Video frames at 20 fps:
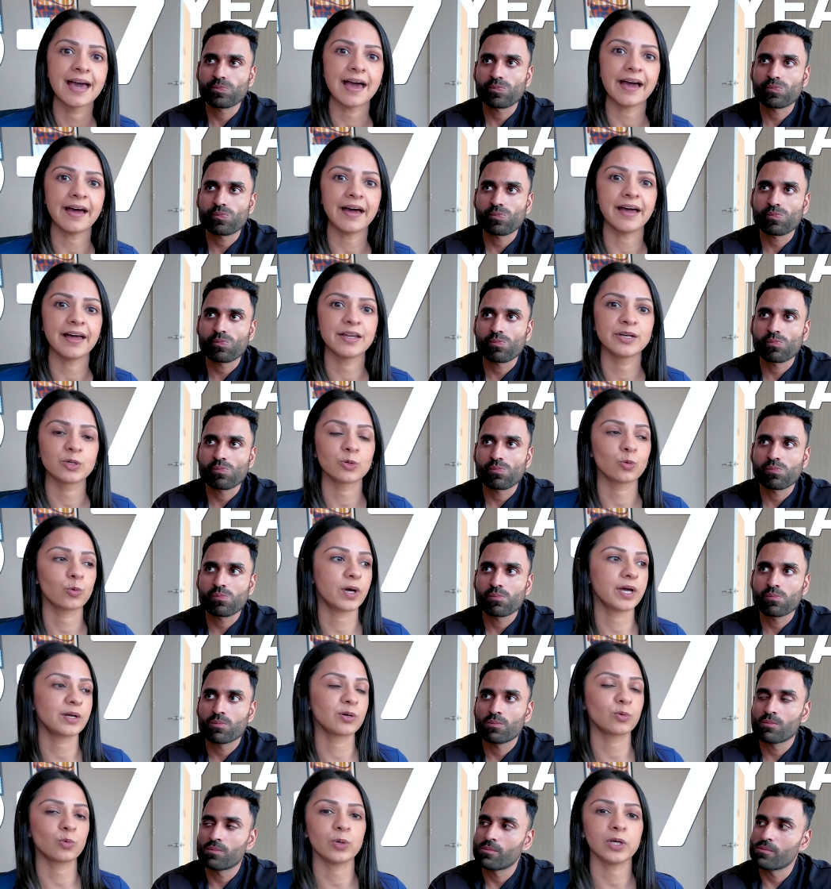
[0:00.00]
Speaker 1: and
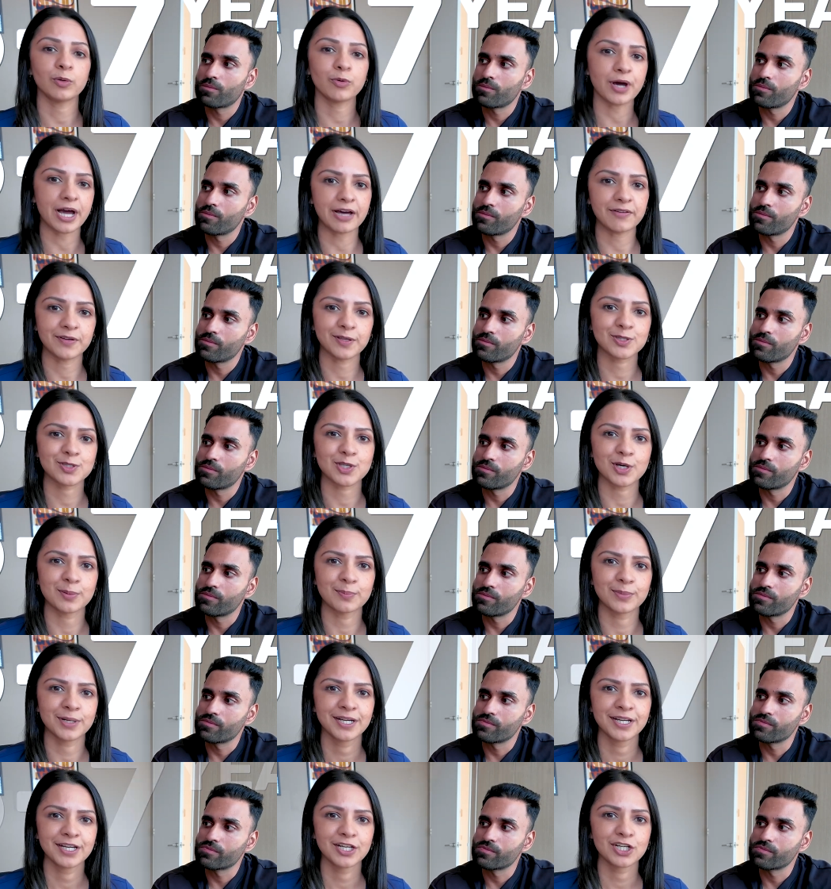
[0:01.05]
when we were having some